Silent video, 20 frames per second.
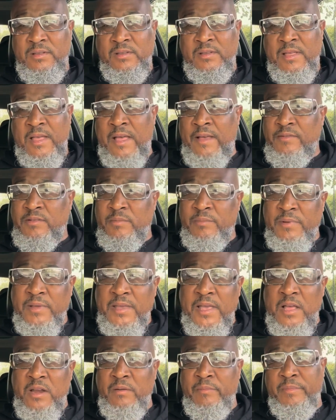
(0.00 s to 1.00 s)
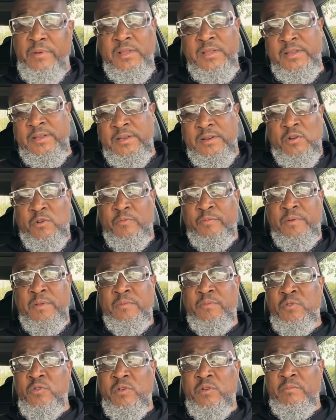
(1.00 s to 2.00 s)
have some accountability and hopefully
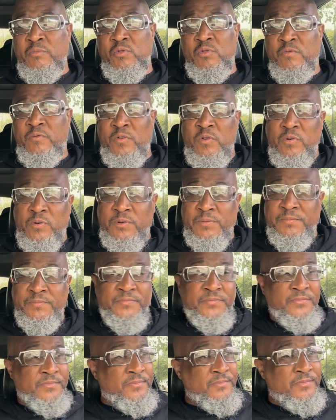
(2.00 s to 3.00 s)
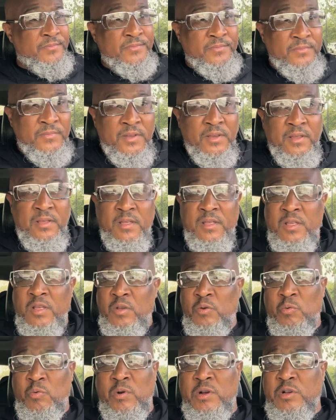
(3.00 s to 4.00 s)
you can move on.
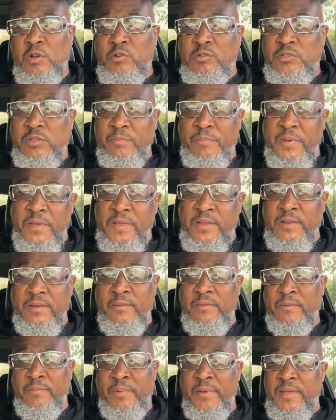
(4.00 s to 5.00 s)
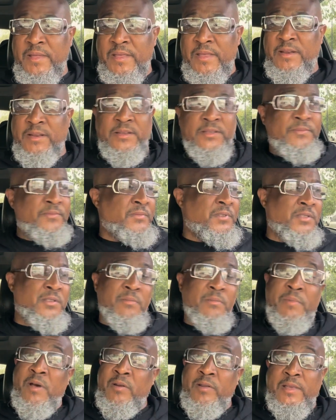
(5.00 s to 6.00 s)
One Coach's Opinion is
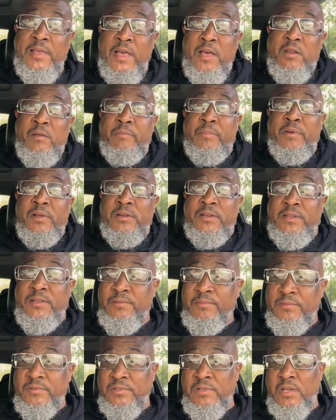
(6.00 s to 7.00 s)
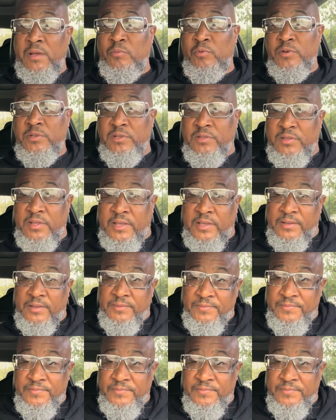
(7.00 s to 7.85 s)
about accountability. Tell me what you think.